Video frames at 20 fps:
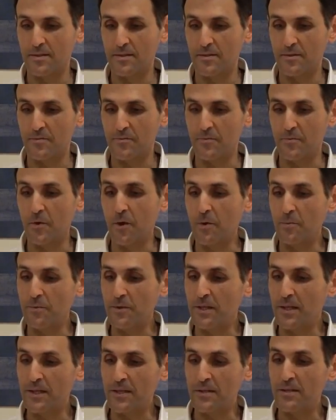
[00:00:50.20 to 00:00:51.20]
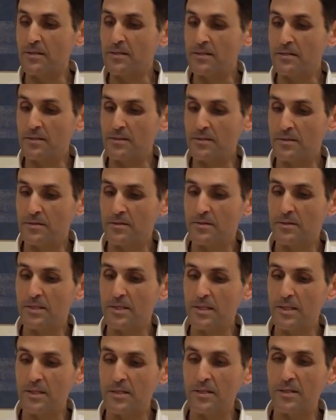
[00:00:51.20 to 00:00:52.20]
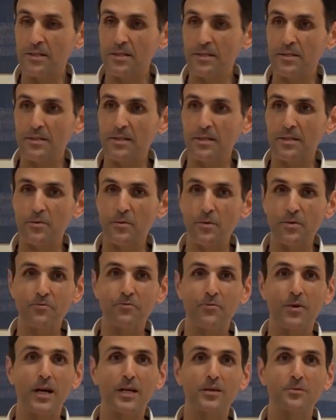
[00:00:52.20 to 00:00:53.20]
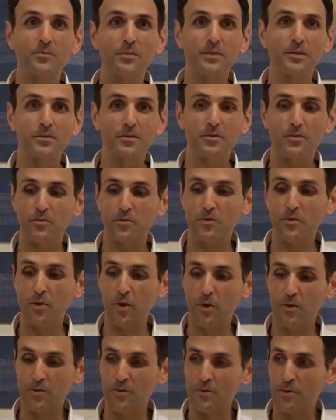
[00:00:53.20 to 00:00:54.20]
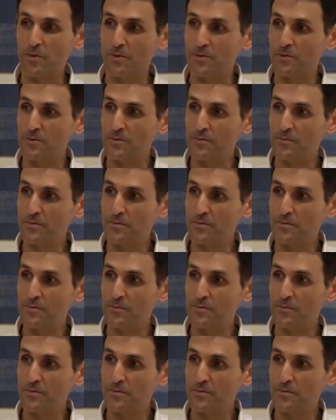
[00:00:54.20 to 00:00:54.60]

From there, the refinement goes on.